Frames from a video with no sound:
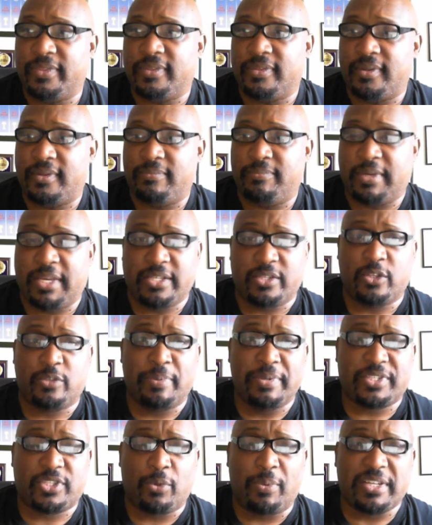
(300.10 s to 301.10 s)
because there's been
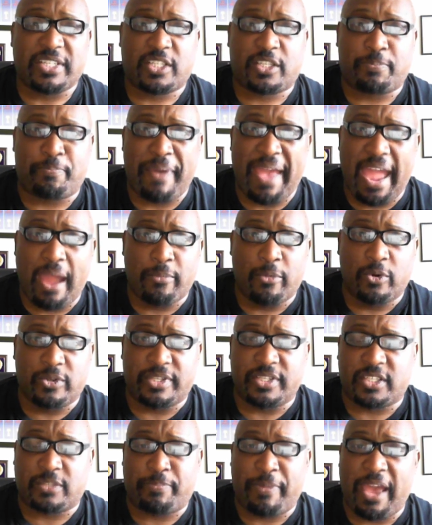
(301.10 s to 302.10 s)
so much spammers and
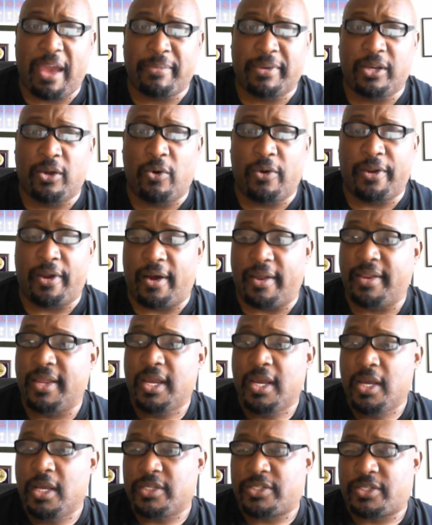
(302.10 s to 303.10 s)
spamming going on.
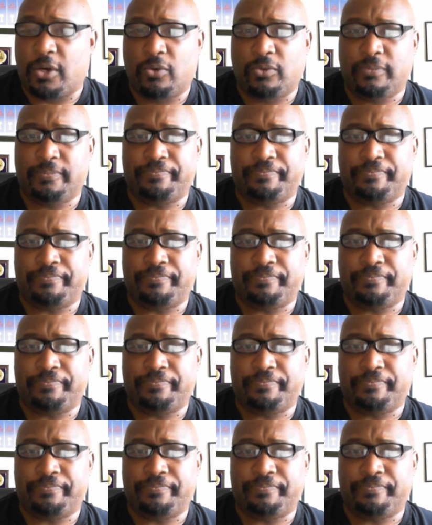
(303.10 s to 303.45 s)
So